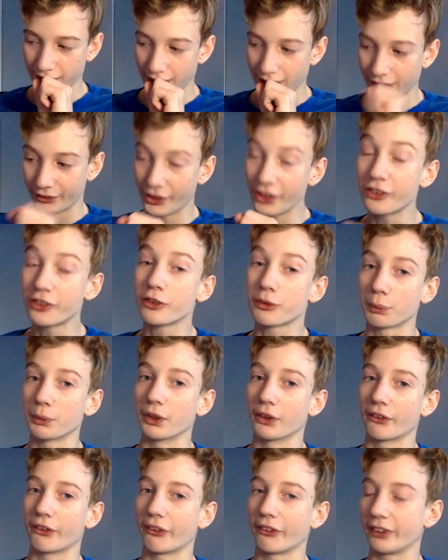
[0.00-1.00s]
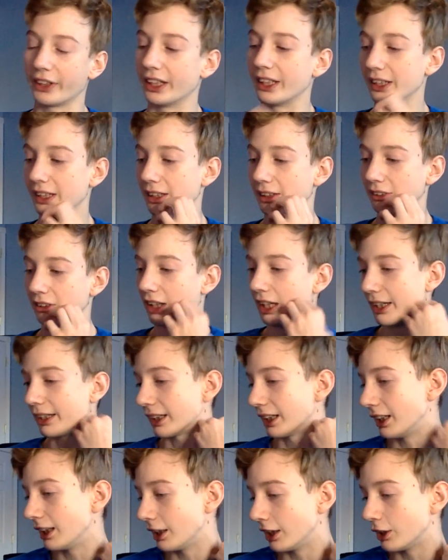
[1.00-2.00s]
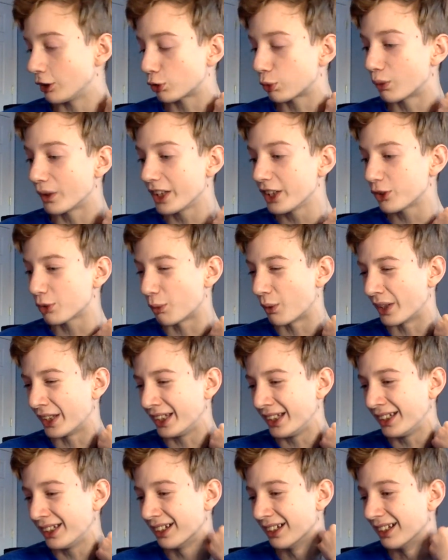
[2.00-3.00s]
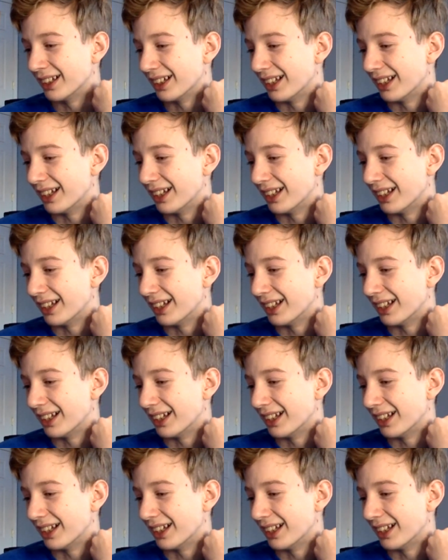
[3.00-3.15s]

this is worth getting. Like in 2020,